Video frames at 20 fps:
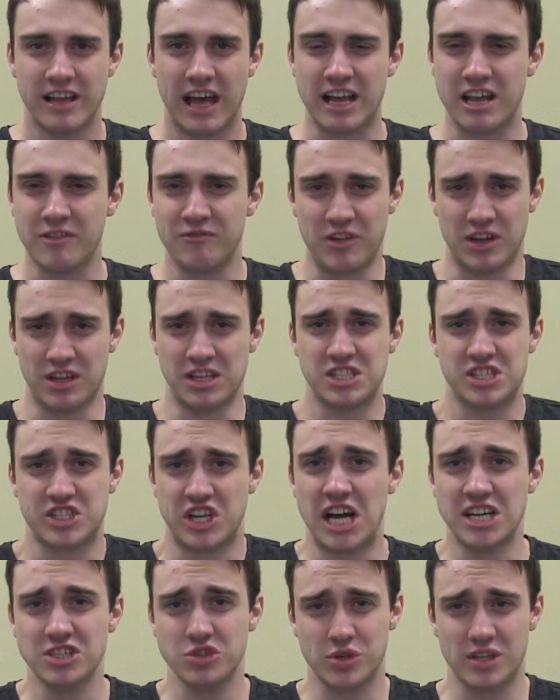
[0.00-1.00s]
I could feel this
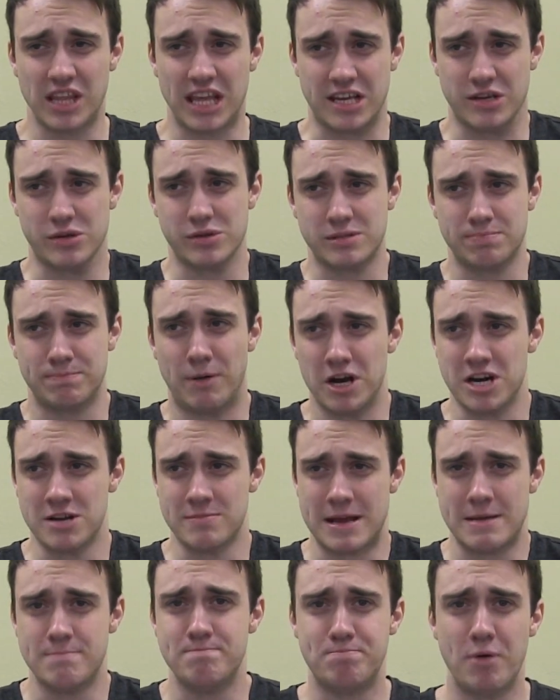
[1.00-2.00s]
country like it was part of
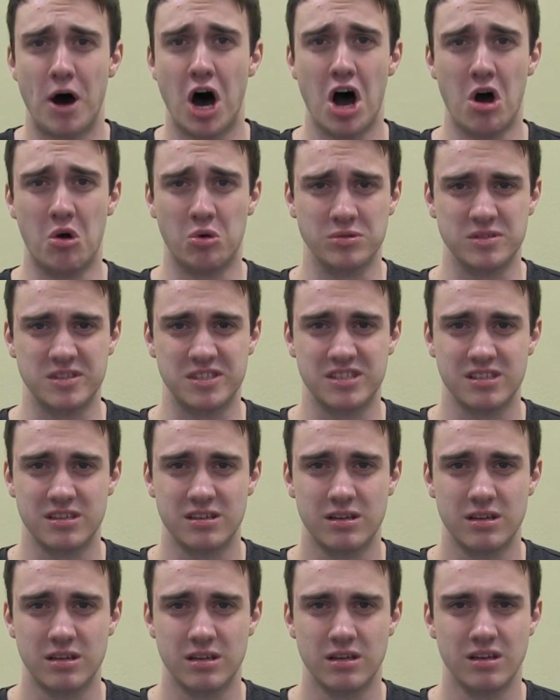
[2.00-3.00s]
my bones.
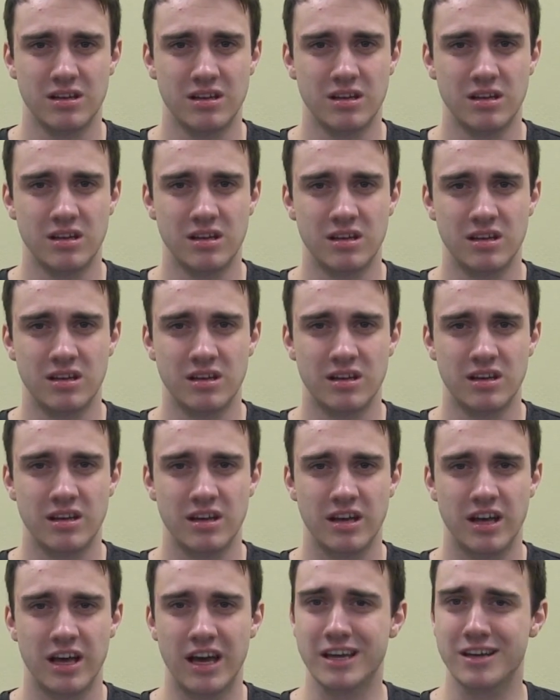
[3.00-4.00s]

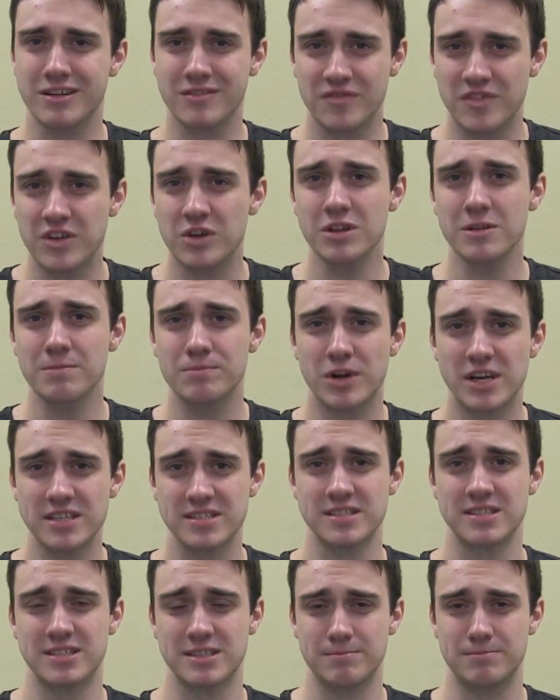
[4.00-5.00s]
I could feel the
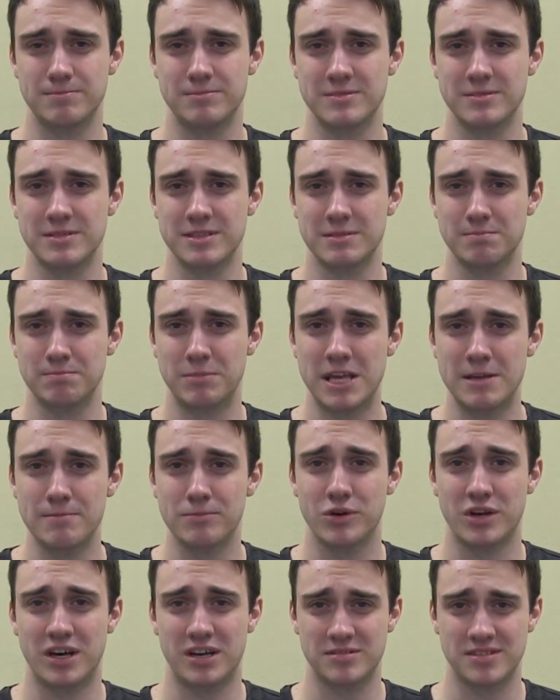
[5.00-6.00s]
presence of
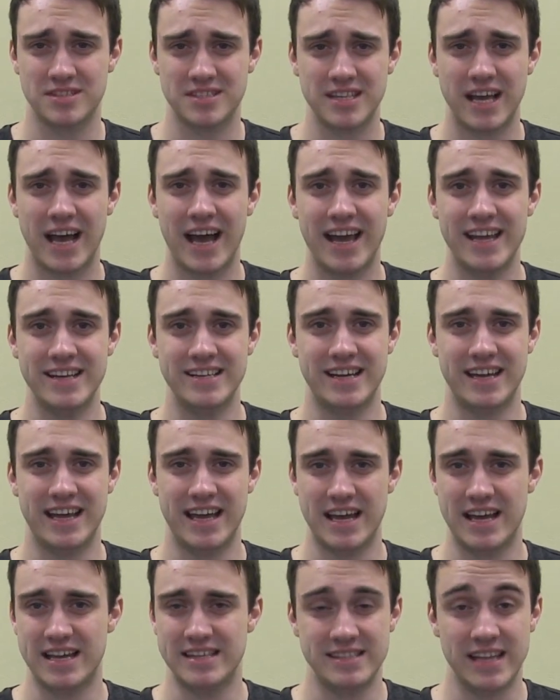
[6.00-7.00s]
people outside
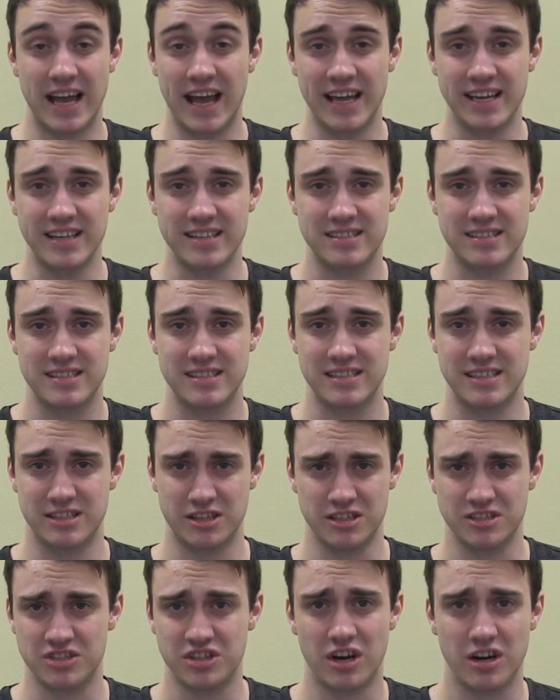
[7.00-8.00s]
at night in
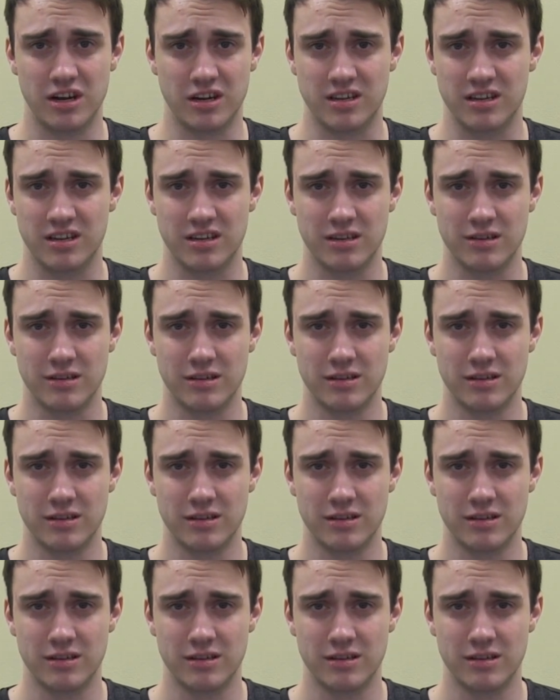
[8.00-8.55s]
the dark.